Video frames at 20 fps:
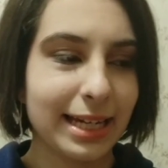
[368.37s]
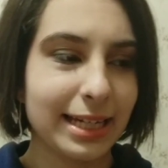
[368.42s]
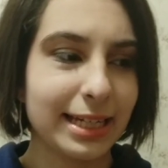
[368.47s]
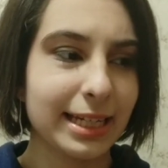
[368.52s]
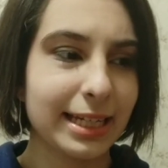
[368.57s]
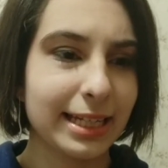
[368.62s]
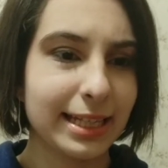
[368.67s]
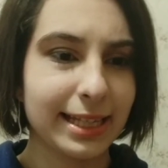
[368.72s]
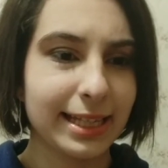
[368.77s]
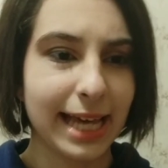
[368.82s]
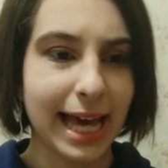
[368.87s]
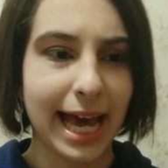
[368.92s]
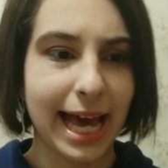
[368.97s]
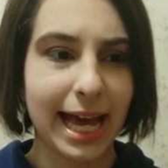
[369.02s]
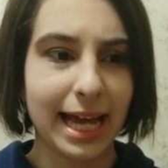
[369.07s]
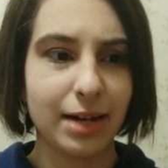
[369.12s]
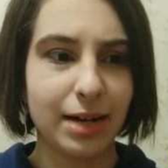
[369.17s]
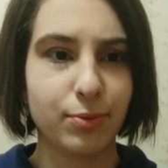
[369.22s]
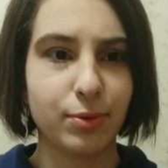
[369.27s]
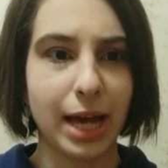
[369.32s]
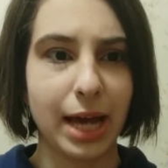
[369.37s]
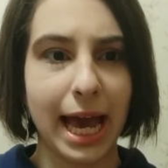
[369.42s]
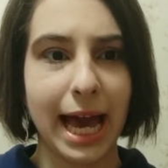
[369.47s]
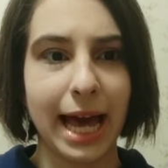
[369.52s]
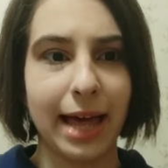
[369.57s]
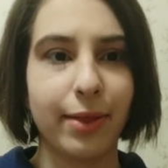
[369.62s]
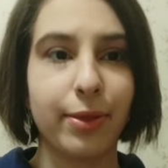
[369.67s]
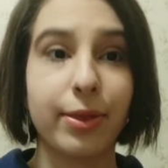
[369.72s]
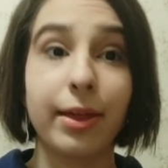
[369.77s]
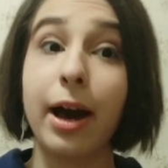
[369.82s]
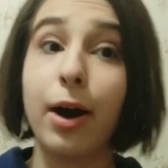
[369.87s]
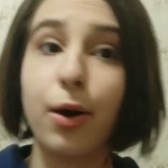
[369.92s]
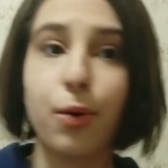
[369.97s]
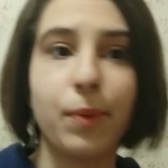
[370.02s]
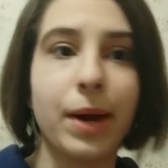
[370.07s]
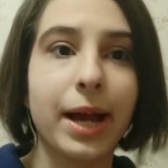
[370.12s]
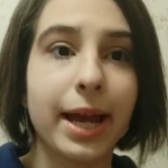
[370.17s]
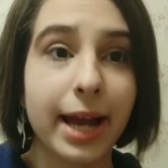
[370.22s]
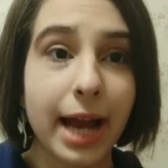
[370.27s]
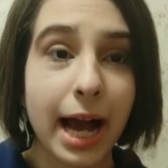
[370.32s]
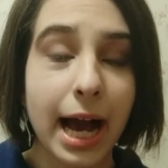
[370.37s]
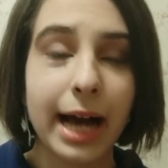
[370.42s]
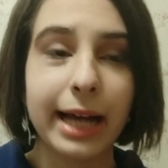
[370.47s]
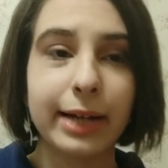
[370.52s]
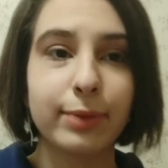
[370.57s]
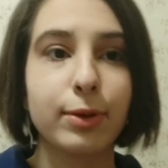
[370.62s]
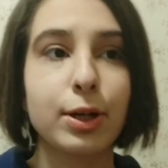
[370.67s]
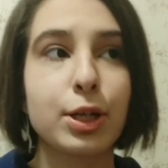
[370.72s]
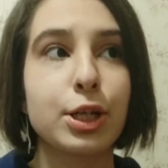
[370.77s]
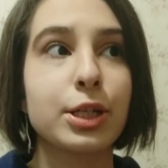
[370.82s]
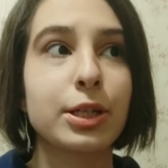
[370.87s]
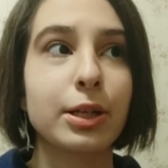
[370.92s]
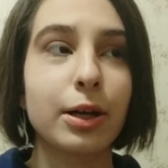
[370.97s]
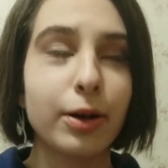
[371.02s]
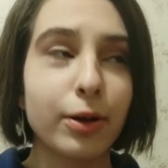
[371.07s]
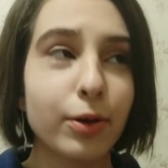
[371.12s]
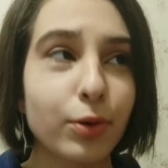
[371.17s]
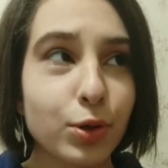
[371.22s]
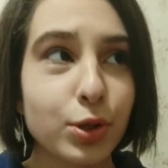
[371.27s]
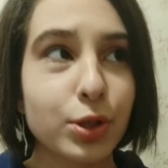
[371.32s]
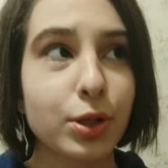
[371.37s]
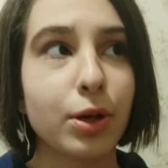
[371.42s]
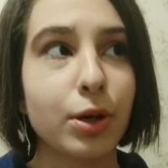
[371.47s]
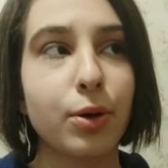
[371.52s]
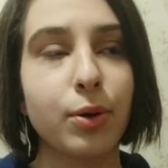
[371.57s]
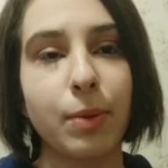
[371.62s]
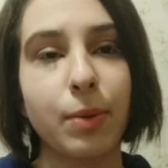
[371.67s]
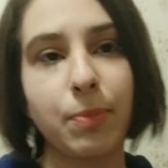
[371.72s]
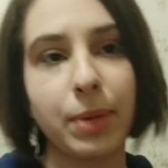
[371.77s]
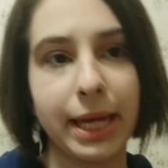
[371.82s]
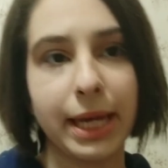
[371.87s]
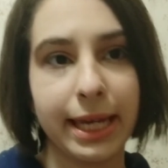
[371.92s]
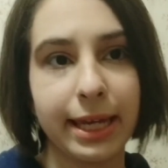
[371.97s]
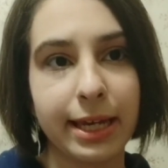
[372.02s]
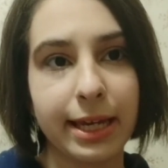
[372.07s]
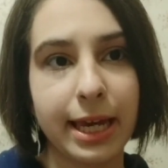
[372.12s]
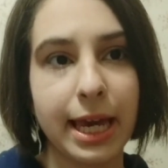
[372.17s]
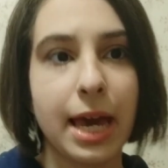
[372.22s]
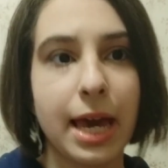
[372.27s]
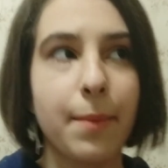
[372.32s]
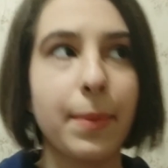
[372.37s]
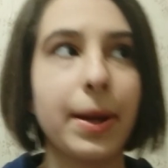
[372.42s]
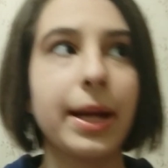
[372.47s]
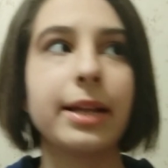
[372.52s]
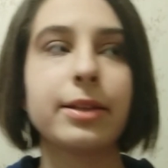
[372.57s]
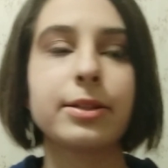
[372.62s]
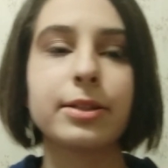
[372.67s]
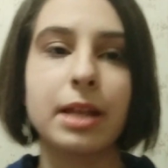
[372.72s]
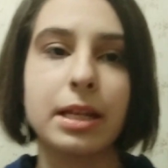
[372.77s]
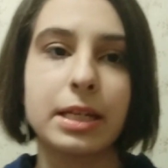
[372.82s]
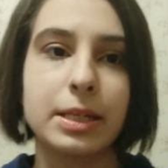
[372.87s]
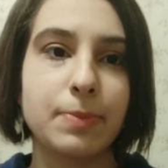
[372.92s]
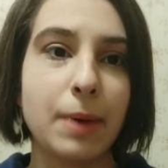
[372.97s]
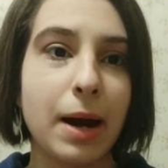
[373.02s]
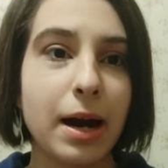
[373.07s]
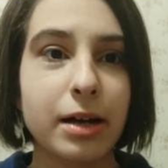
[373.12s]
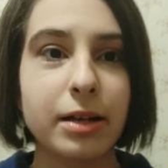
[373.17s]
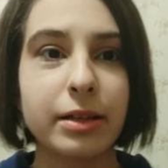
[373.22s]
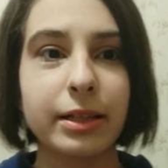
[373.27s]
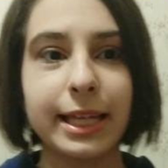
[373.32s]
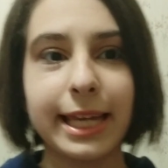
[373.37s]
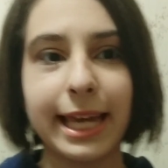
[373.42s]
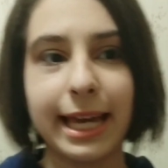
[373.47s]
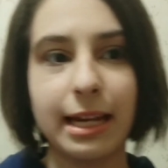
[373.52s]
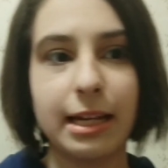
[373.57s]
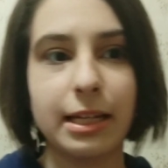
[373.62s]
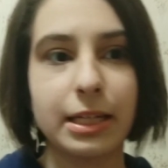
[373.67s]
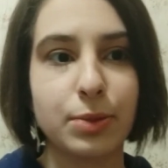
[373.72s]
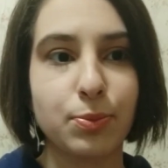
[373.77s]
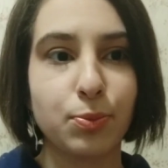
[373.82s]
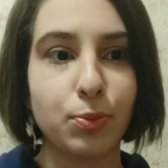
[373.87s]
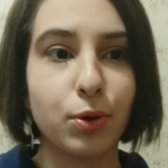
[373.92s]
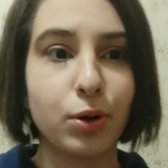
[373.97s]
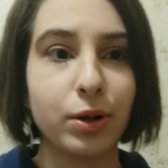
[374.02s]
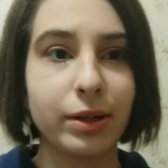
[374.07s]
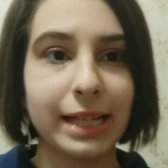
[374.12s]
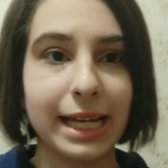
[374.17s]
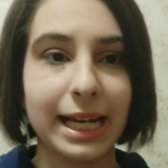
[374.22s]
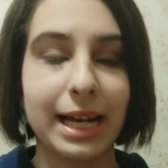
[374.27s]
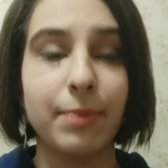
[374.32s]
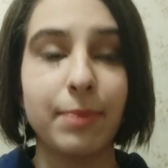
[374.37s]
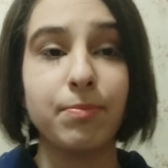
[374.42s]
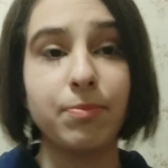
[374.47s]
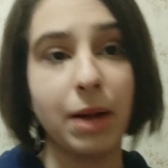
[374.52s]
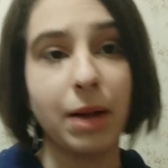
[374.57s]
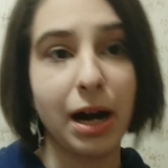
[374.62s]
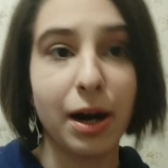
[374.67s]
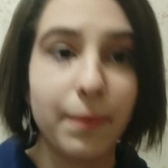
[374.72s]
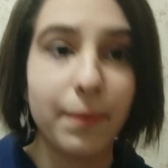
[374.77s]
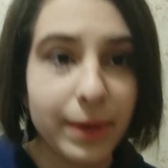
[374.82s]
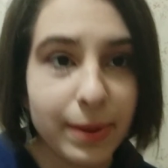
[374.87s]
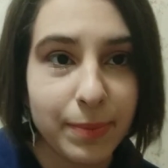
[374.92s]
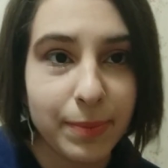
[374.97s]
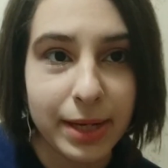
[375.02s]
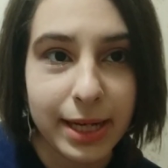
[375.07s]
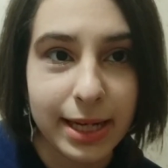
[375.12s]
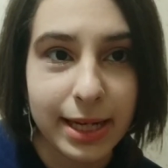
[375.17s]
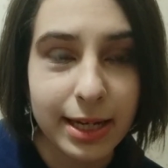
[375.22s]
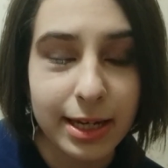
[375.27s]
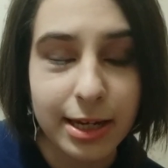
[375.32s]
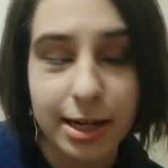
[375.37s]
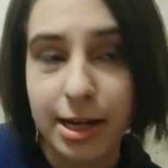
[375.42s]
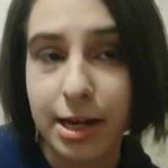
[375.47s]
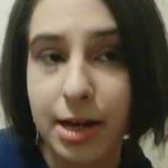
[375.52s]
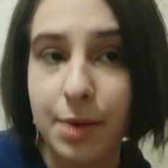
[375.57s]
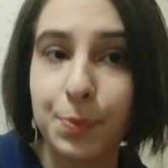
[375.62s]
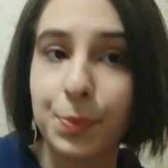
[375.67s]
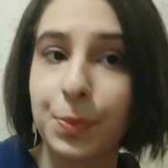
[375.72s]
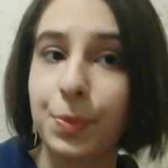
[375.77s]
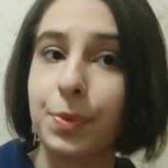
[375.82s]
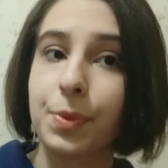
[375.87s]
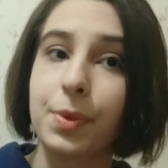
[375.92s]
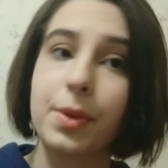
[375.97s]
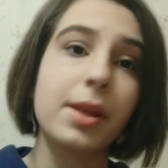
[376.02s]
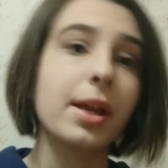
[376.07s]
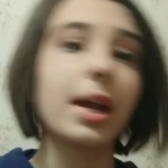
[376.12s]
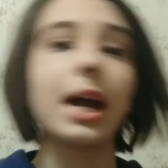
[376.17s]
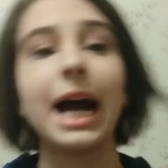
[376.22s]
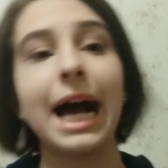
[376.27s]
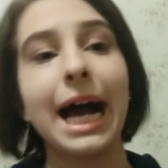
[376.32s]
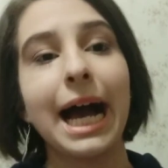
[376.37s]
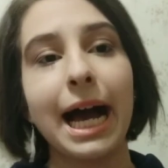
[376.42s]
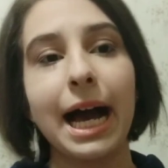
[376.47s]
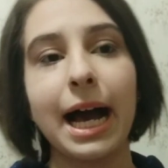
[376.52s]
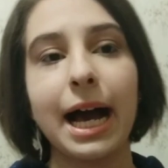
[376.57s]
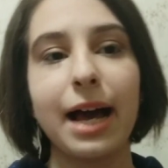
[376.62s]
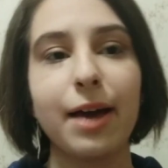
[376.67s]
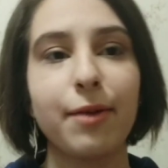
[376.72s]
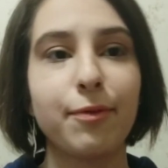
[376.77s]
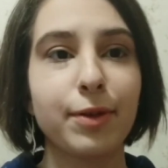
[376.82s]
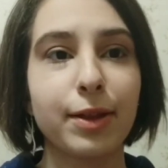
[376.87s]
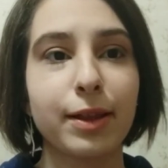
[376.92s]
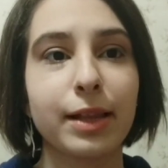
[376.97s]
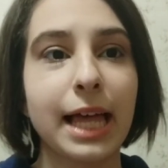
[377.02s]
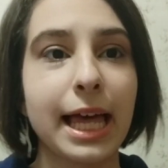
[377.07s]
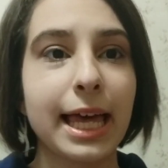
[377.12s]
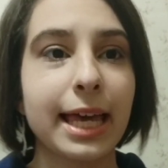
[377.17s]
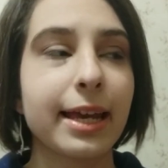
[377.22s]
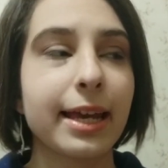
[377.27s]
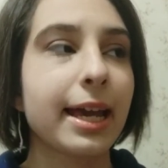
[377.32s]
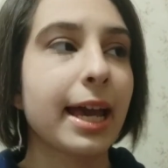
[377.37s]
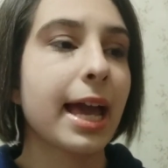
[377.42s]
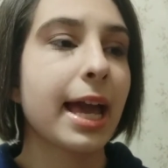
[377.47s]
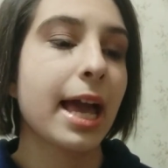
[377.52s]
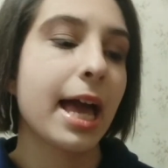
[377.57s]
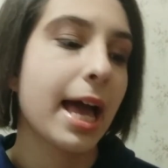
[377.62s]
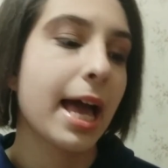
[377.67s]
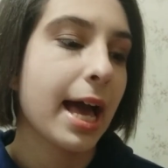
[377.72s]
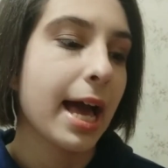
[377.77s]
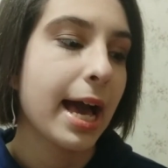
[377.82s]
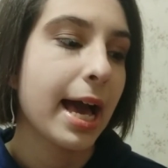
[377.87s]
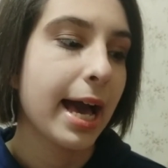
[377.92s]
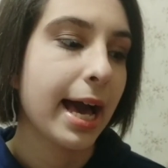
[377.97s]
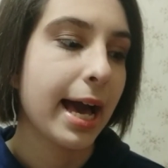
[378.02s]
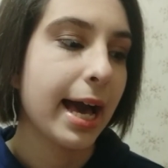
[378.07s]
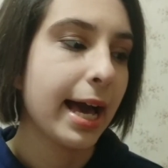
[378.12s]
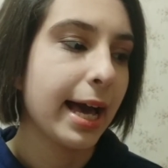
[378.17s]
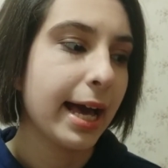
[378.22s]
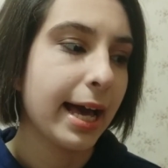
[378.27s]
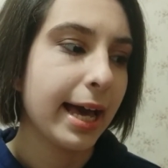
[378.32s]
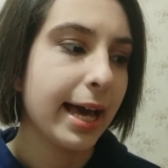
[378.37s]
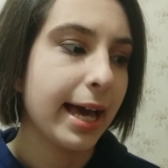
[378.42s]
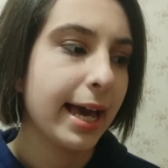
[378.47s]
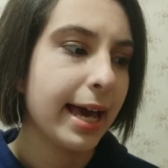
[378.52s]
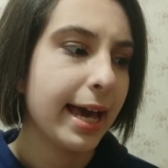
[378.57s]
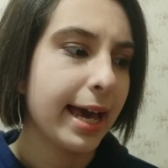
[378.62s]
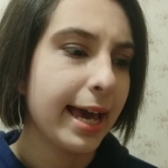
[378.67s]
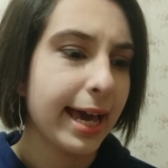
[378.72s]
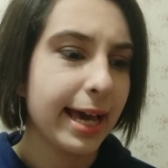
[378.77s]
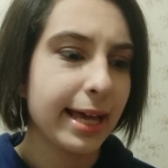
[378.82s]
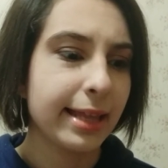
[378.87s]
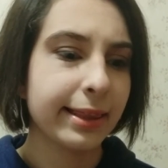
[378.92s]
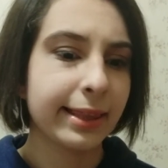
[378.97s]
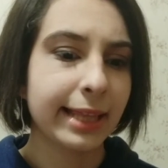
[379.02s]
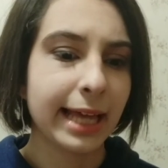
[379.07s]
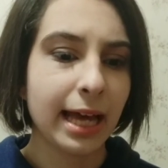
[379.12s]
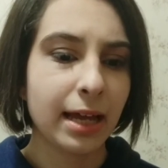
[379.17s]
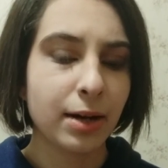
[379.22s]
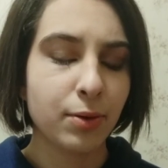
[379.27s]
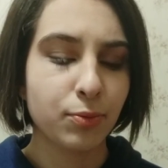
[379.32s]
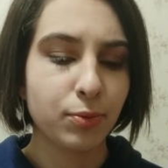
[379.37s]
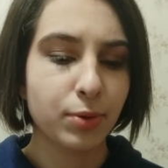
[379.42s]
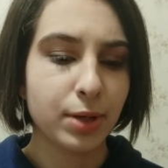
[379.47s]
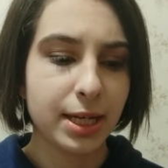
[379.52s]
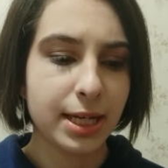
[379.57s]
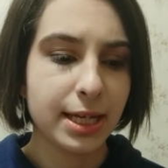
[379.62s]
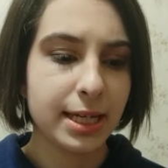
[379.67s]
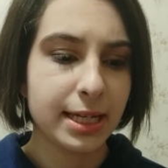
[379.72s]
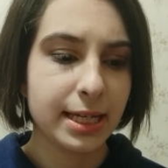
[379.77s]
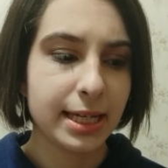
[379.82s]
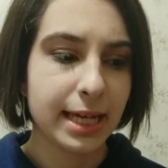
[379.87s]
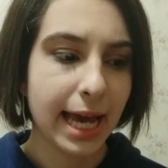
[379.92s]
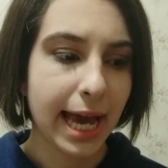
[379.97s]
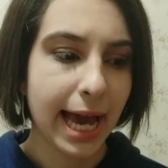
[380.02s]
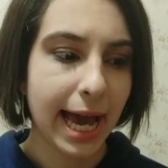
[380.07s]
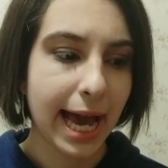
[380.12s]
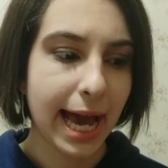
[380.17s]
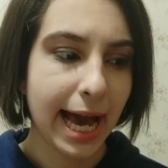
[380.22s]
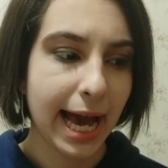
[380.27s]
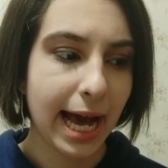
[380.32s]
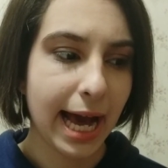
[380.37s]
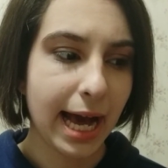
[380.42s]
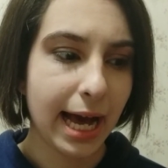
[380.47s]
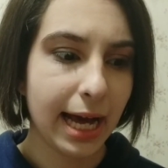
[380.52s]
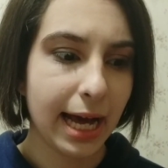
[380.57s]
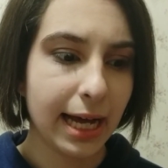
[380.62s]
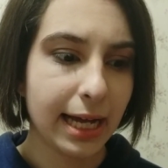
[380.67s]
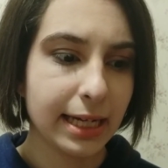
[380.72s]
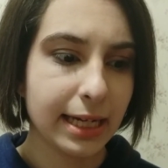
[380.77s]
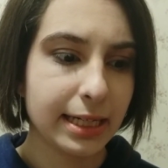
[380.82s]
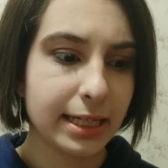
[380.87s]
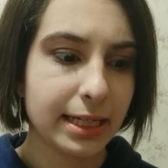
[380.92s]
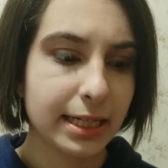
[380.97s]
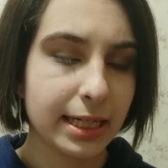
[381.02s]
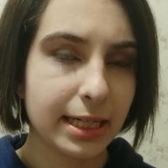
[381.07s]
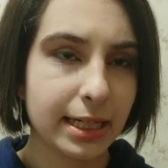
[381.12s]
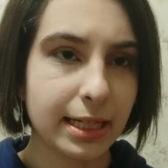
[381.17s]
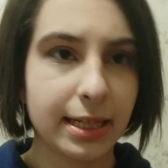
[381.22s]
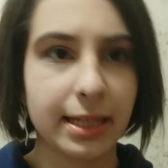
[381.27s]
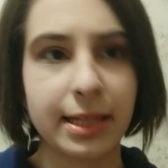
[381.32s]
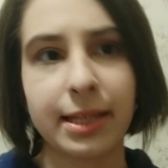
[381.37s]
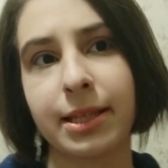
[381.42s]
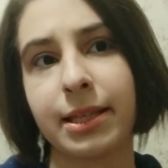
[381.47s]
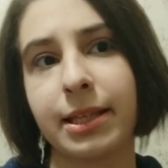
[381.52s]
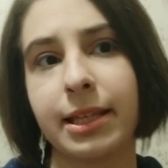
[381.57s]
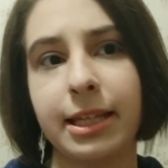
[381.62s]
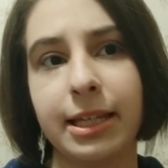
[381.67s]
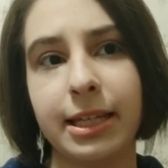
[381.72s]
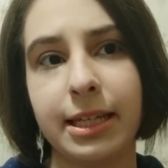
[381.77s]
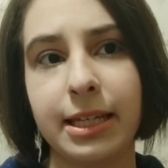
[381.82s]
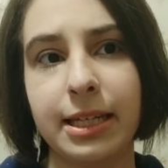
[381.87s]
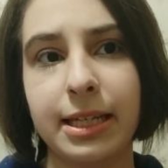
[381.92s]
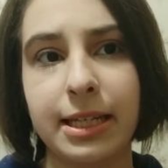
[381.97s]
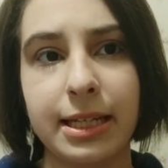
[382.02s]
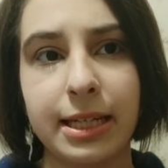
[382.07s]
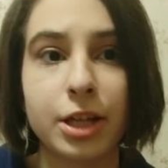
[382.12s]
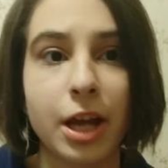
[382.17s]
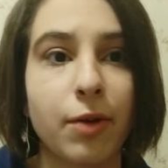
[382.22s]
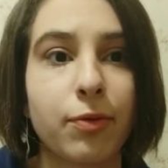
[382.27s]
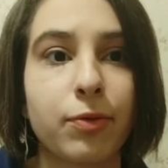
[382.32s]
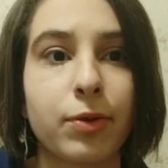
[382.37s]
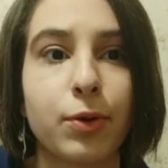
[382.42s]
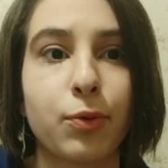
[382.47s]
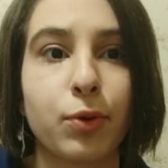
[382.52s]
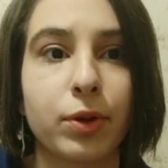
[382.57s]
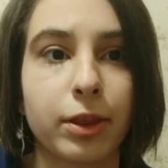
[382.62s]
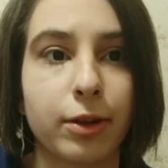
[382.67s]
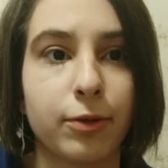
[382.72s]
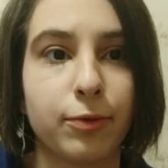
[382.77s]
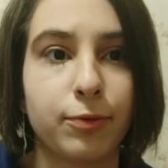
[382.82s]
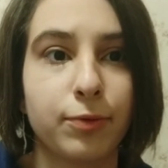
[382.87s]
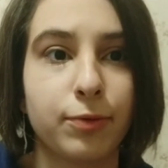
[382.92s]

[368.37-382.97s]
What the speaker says: then we have the Oh My God, which is also a pink, but it's not sparkly, and it's more like a Barbie pink, I feel like. And then we had the Free What,